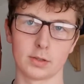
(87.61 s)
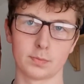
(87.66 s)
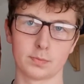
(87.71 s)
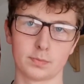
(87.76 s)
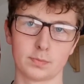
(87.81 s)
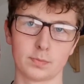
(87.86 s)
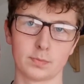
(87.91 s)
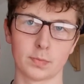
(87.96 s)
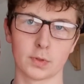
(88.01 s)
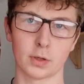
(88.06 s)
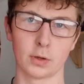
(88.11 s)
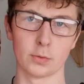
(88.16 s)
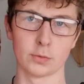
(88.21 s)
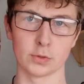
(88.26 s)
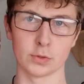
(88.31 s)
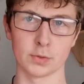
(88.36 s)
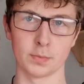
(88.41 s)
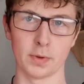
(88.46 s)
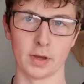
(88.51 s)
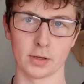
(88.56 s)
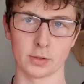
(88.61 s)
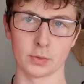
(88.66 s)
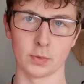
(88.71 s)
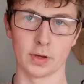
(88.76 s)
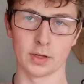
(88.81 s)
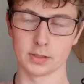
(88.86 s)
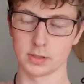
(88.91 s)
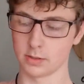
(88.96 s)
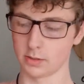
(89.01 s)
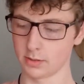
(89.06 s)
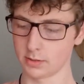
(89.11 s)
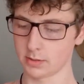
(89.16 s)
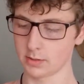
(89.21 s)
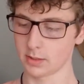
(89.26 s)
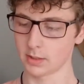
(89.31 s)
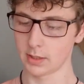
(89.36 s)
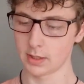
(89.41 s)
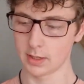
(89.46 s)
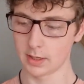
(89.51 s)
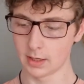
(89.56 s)
It's closer to my actual head size.
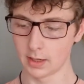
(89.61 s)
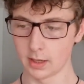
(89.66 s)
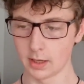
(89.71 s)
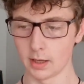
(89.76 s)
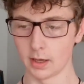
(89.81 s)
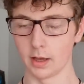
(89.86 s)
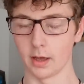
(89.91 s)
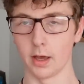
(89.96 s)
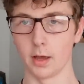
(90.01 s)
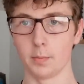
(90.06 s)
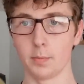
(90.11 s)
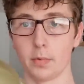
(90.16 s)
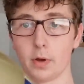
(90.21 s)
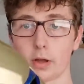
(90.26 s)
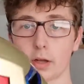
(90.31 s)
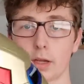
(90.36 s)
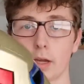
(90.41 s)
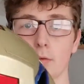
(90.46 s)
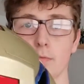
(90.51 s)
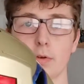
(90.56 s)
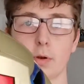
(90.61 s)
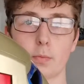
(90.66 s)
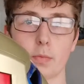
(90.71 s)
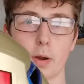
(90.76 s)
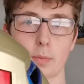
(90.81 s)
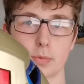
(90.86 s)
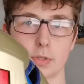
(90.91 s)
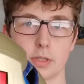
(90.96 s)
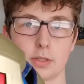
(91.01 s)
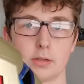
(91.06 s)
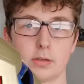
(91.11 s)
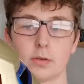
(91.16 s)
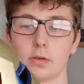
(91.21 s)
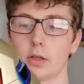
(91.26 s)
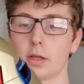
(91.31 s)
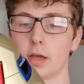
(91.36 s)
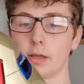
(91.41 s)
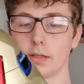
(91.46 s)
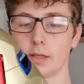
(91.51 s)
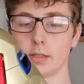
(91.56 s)
I cling film wrapped it
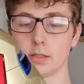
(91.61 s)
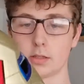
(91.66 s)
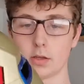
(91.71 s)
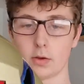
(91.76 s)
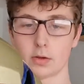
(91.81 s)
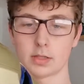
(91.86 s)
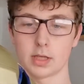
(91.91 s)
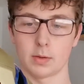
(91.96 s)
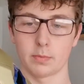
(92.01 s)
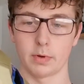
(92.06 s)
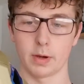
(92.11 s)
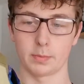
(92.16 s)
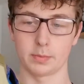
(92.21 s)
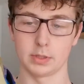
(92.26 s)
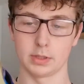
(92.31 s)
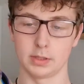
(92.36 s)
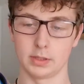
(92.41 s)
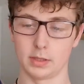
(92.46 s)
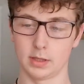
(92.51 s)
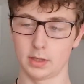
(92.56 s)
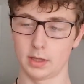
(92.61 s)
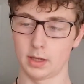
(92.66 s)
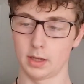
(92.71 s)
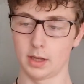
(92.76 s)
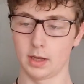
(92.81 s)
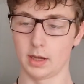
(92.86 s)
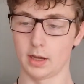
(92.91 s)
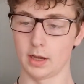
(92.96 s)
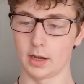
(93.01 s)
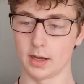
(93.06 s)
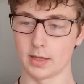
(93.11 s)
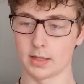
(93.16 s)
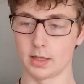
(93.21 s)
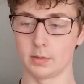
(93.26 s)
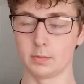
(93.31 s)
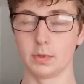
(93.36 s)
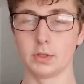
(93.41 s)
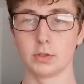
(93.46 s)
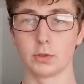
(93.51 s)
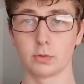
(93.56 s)
and then duct tape wrapped it, and
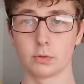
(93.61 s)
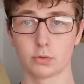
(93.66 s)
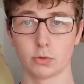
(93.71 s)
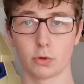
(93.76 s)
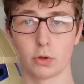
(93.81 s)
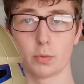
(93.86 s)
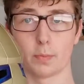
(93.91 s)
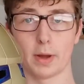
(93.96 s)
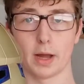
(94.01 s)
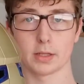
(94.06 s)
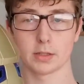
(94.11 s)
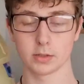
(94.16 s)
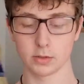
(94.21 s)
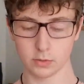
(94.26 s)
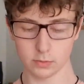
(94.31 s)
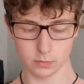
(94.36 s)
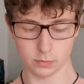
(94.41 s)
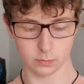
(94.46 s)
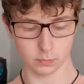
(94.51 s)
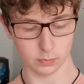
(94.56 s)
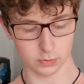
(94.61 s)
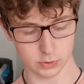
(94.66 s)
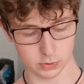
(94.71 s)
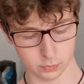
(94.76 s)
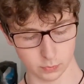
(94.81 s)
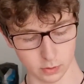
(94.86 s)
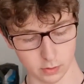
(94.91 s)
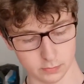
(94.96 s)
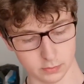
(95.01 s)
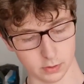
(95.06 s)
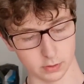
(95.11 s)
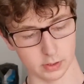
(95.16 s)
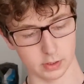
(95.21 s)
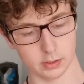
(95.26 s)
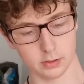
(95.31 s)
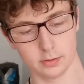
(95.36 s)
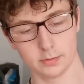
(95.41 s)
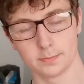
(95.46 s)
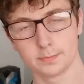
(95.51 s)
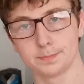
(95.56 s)
then it means you can draw your pattern on, which is what I've done
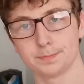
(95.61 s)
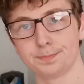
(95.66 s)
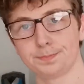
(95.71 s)
here.